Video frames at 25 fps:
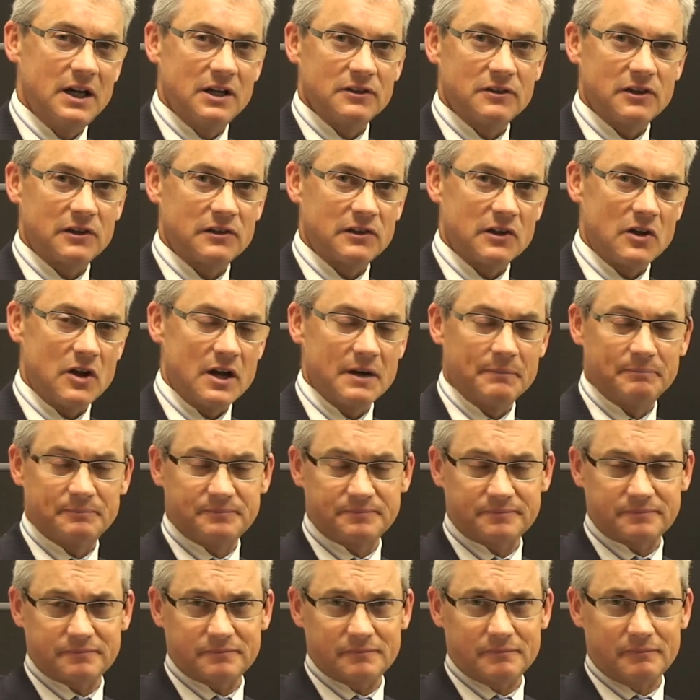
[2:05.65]
Just like
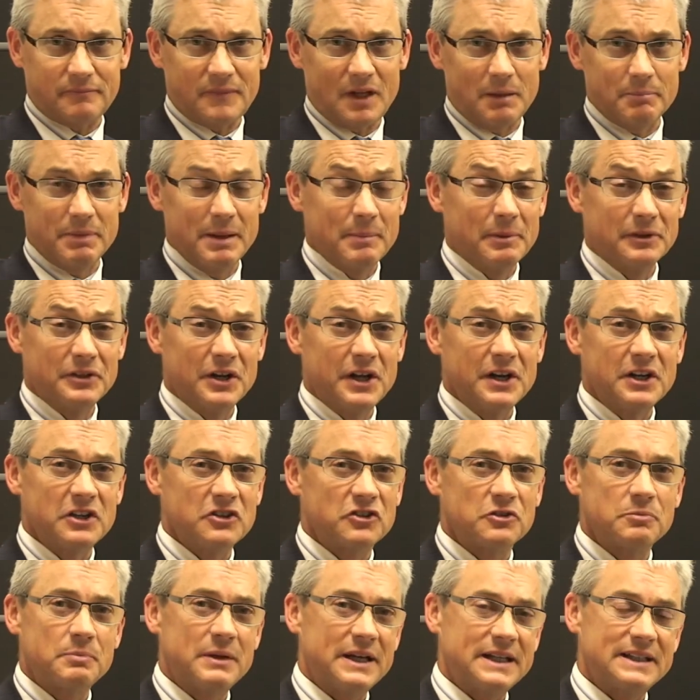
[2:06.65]
people don't
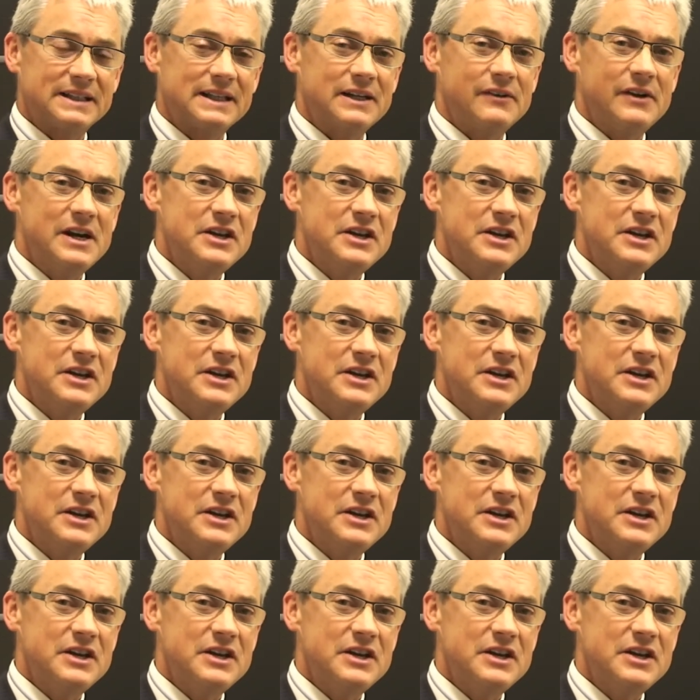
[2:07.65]
expect their